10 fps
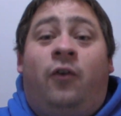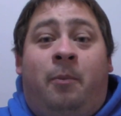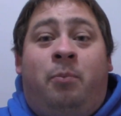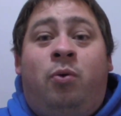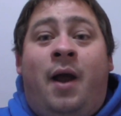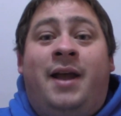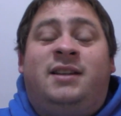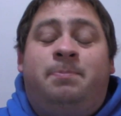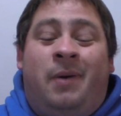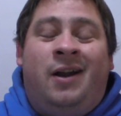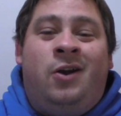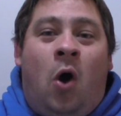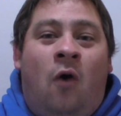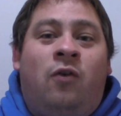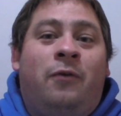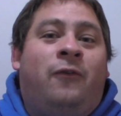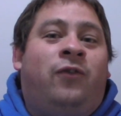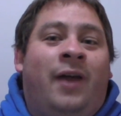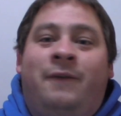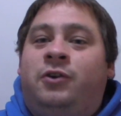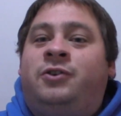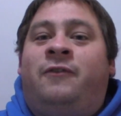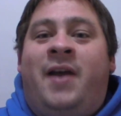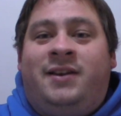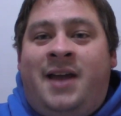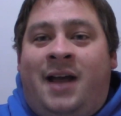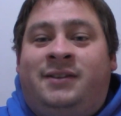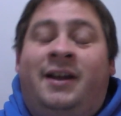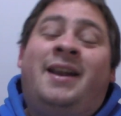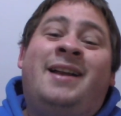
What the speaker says: for the price. But in overall, the flavors are fantastic,